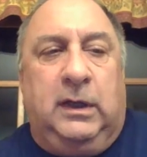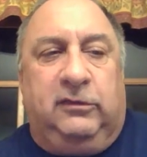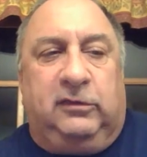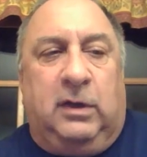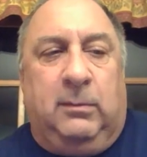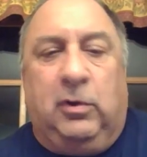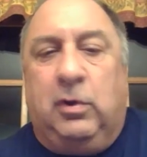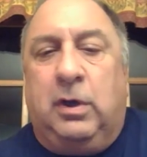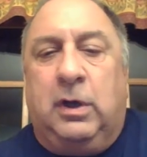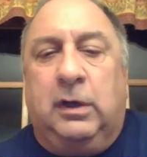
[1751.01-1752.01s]
has come
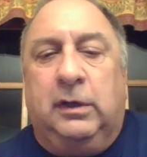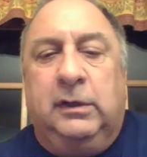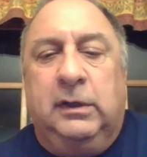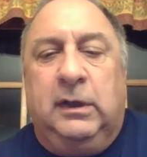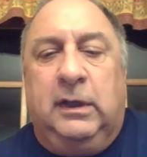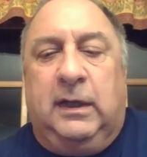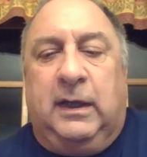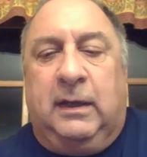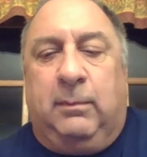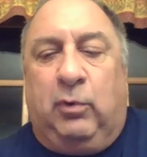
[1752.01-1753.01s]
along
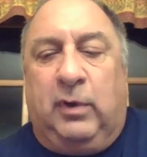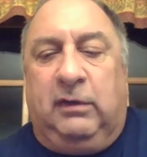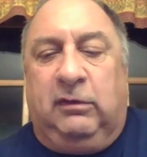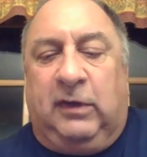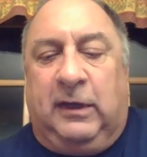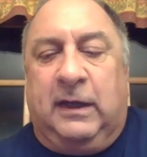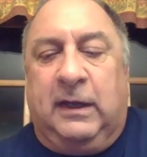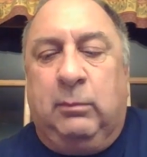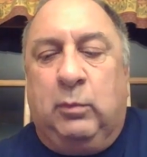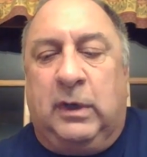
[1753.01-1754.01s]
at a point in
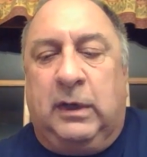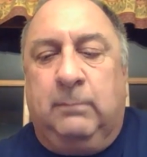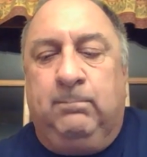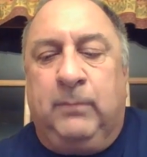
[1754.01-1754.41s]
time when